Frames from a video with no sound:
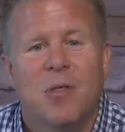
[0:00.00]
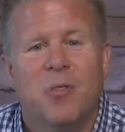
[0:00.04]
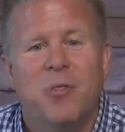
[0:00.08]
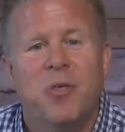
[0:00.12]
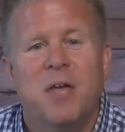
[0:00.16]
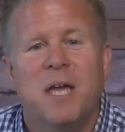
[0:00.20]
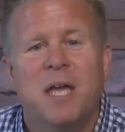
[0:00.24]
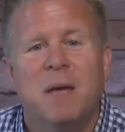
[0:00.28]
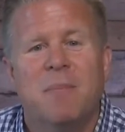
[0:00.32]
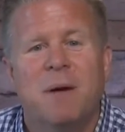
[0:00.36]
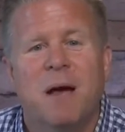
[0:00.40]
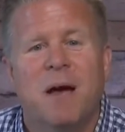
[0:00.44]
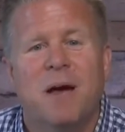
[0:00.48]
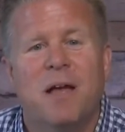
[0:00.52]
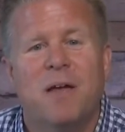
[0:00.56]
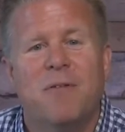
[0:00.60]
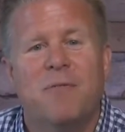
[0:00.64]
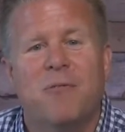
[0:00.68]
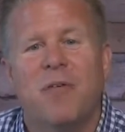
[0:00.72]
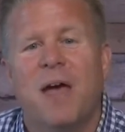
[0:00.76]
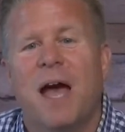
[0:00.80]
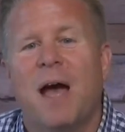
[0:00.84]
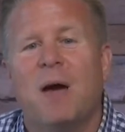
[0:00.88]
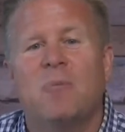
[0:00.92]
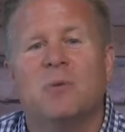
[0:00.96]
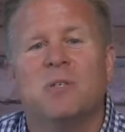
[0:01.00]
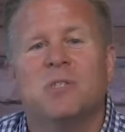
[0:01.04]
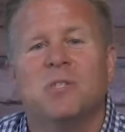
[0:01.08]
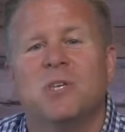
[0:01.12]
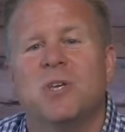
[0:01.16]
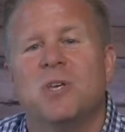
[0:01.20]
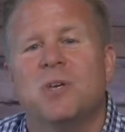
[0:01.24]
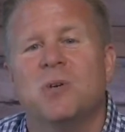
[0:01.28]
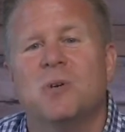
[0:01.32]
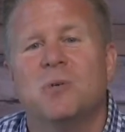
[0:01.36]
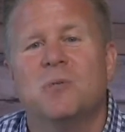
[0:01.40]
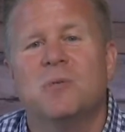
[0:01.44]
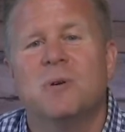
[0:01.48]
Think about, if that was
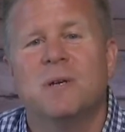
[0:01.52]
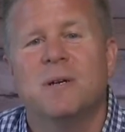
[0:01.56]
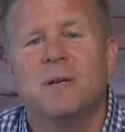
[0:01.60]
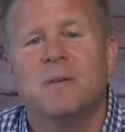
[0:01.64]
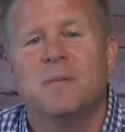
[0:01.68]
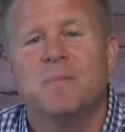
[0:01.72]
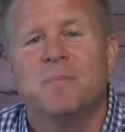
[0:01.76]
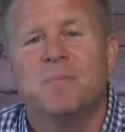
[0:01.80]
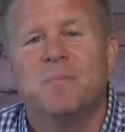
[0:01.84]
you,